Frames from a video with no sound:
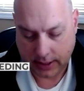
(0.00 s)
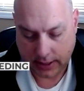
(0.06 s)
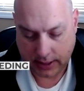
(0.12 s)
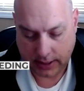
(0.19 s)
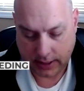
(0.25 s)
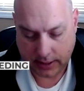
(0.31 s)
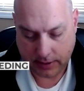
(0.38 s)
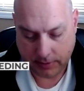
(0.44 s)

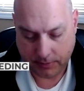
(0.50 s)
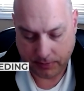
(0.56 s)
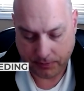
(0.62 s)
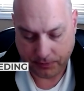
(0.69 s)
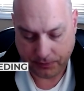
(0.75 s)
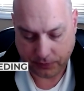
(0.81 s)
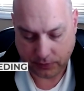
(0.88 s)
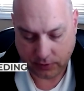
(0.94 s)

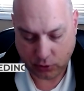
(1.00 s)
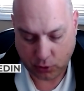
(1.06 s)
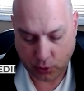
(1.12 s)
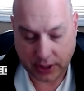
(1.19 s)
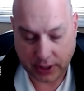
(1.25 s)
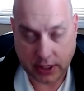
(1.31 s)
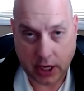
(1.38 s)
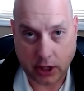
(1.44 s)
Um,
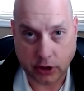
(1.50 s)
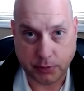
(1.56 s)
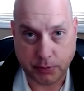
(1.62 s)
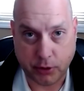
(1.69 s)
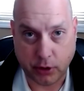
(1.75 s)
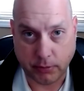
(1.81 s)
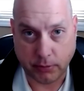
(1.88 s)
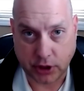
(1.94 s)
$20
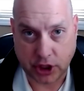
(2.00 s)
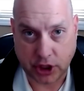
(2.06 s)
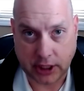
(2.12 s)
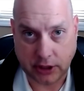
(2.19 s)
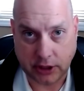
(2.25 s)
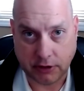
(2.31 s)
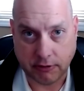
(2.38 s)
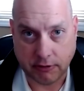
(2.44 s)
per
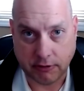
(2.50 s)
machine to